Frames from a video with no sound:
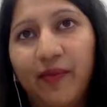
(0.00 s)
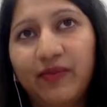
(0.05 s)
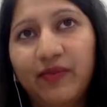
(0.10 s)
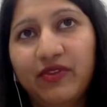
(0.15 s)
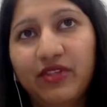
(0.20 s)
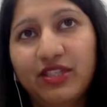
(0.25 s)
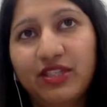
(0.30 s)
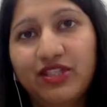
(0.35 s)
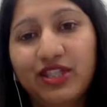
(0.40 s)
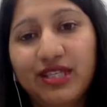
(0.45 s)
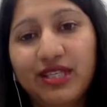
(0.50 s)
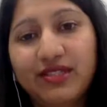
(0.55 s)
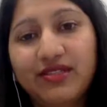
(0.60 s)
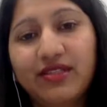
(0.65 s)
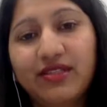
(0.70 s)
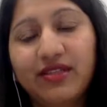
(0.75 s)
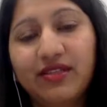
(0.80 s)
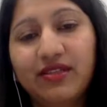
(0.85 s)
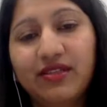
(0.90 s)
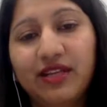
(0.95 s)

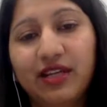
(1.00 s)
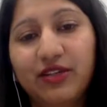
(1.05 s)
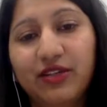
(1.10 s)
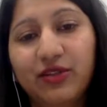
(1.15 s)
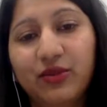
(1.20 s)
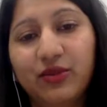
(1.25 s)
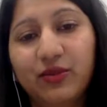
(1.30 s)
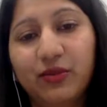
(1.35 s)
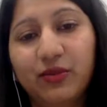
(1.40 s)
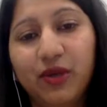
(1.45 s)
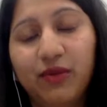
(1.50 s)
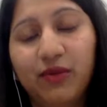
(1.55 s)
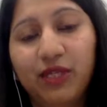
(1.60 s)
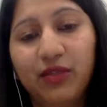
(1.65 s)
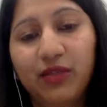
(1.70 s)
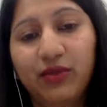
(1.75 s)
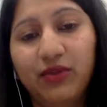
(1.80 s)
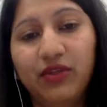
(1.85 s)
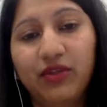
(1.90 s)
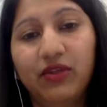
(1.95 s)
suggested that you probably
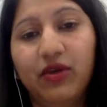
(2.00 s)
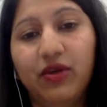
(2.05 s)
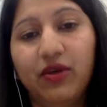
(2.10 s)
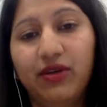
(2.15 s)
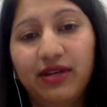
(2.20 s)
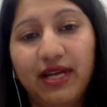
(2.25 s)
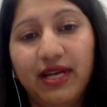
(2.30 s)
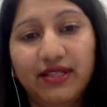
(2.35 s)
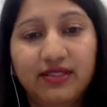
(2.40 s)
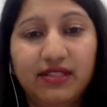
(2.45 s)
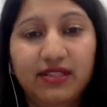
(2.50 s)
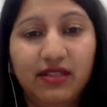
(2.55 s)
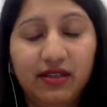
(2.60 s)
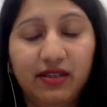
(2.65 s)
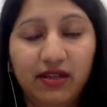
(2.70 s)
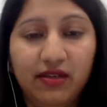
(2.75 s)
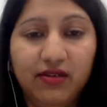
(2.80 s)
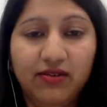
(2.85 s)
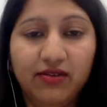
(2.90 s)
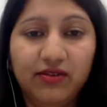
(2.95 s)
use a contrasting
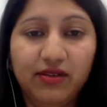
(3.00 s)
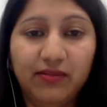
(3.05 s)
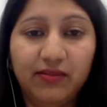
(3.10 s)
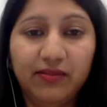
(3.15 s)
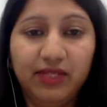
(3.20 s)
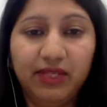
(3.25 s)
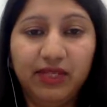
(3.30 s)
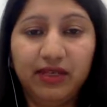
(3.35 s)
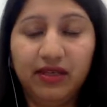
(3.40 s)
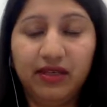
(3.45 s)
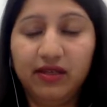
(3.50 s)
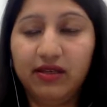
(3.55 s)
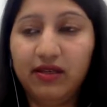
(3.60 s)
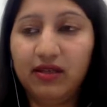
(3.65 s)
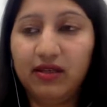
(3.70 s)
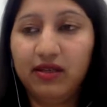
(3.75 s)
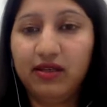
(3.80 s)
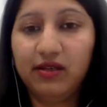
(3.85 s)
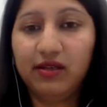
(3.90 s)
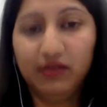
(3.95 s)
color, something
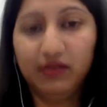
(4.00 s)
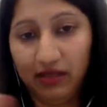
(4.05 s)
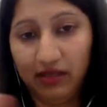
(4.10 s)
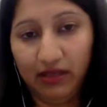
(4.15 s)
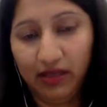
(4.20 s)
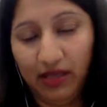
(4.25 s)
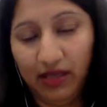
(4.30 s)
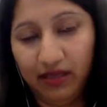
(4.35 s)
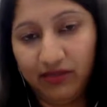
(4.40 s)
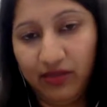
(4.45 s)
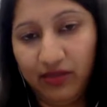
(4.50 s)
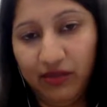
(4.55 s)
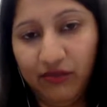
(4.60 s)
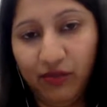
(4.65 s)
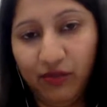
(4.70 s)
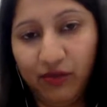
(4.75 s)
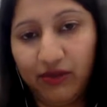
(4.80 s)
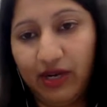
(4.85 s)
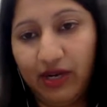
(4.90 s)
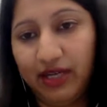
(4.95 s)
like say
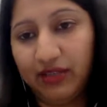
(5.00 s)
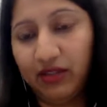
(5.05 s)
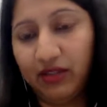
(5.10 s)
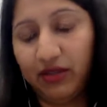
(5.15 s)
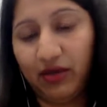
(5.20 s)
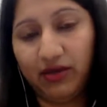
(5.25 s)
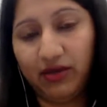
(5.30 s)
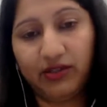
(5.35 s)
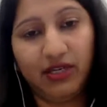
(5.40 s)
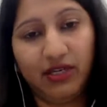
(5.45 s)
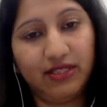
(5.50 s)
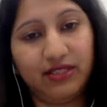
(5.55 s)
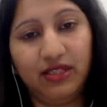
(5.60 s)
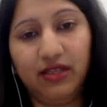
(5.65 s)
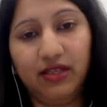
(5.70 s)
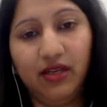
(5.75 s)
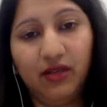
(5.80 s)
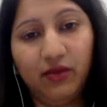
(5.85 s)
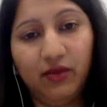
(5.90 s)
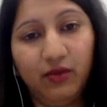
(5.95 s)
for red, the
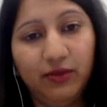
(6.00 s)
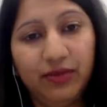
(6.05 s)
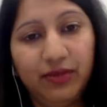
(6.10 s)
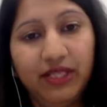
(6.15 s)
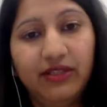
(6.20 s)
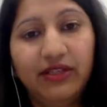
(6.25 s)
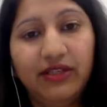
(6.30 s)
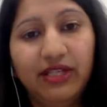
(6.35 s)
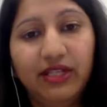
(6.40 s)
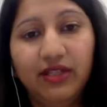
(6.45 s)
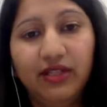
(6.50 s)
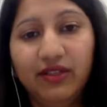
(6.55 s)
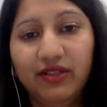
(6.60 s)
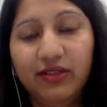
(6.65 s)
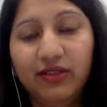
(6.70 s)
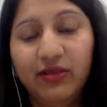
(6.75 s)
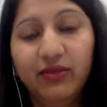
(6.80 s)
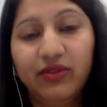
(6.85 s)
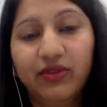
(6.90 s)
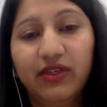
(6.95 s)
contrasting color would be green.
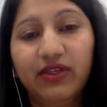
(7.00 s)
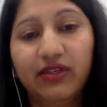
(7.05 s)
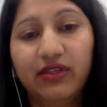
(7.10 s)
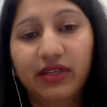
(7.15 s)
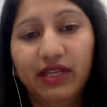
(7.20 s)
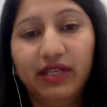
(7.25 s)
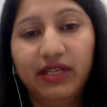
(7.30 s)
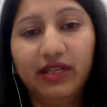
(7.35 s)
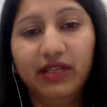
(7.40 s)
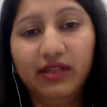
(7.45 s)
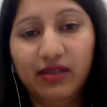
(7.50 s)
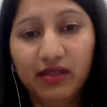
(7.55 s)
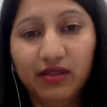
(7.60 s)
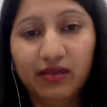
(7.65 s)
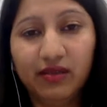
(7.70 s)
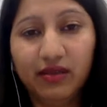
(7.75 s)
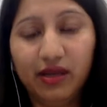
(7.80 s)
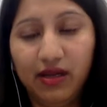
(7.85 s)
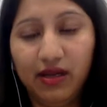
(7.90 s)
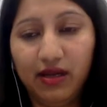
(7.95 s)
Use a green
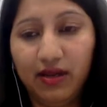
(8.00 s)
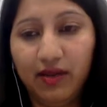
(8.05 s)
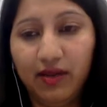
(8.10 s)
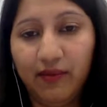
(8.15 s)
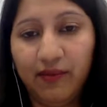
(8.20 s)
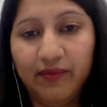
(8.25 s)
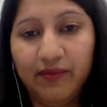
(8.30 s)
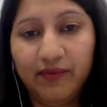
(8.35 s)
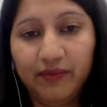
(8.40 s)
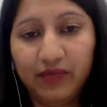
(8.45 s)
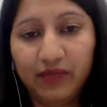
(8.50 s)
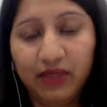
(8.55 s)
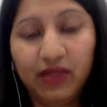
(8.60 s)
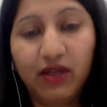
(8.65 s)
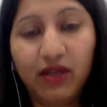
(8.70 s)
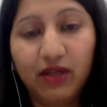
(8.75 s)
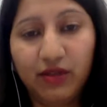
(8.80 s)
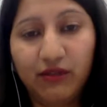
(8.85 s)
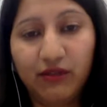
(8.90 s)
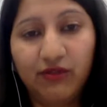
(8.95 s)

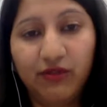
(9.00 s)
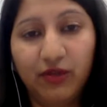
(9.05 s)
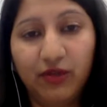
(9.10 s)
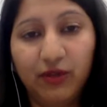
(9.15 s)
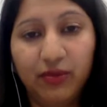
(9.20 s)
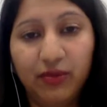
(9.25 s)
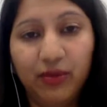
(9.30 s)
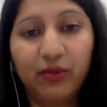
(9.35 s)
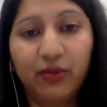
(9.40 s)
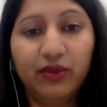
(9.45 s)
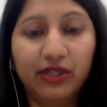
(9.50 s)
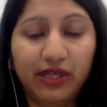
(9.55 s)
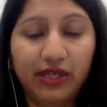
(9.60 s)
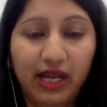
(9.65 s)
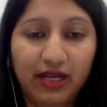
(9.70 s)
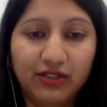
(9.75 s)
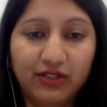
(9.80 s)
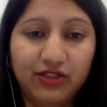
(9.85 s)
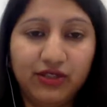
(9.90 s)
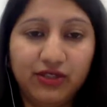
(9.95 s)
color for your
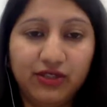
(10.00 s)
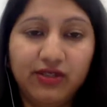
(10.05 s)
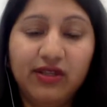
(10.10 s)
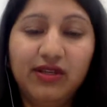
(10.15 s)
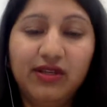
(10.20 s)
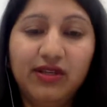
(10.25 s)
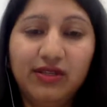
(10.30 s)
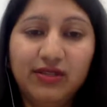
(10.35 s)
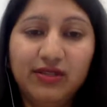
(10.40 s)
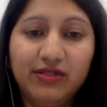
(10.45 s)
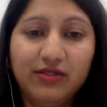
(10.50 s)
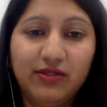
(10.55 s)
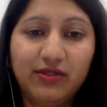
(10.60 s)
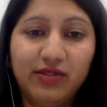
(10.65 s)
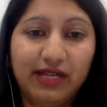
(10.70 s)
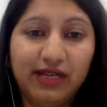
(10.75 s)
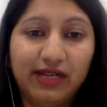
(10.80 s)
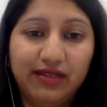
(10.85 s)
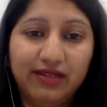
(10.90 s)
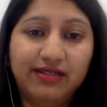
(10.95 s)
promoted action
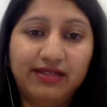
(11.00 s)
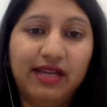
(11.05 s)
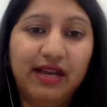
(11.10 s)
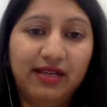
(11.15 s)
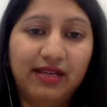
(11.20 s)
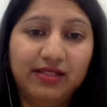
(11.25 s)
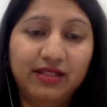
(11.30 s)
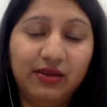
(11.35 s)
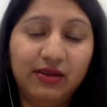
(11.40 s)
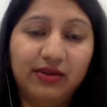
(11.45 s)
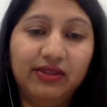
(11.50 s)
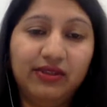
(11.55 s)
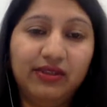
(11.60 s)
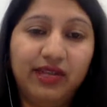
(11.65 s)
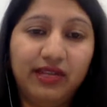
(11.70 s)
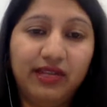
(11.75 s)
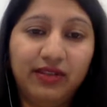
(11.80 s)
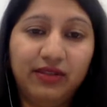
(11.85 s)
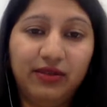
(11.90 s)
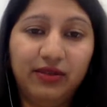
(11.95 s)
so that it stands
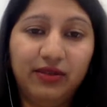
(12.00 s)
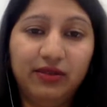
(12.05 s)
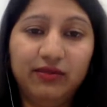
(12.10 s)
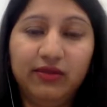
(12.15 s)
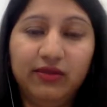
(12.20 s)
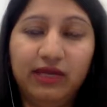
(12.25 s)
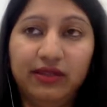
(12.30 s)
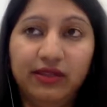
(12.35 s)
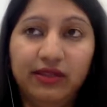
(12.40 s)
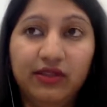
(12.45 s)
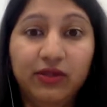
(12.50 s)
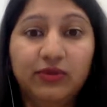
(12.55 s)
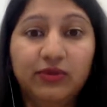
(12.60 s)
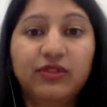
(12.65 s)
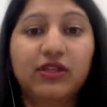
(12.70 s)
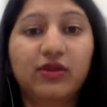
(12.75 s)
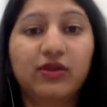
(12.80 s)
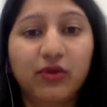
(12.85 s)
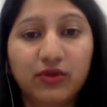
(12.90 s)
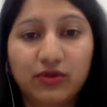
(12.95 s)
out and and the
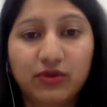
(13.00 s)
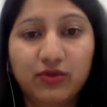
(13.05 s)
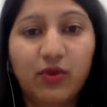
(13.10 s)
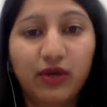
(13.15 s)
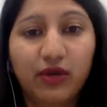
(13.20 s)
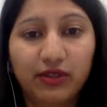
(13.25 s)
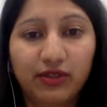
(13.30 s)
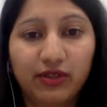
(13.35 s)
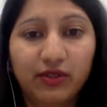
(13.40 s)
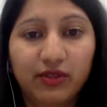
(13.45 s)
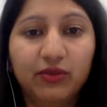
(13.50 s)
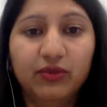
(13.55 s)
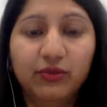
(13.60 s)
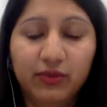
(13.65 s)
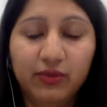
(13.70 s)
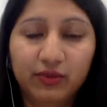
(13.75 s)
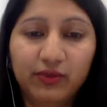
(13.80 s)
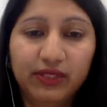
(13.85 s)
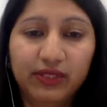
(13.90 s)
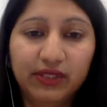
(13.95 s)
user knows what to
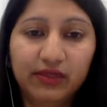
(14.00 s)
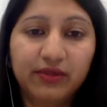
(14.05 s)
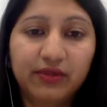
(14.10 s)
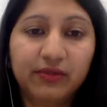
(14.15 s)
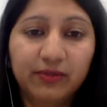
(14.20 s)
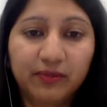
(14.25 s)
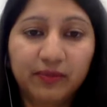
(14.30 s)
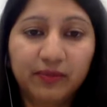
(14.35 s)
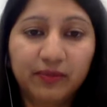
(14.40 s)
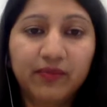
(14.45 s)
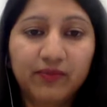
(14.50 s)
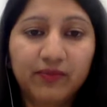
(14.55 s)
do with it.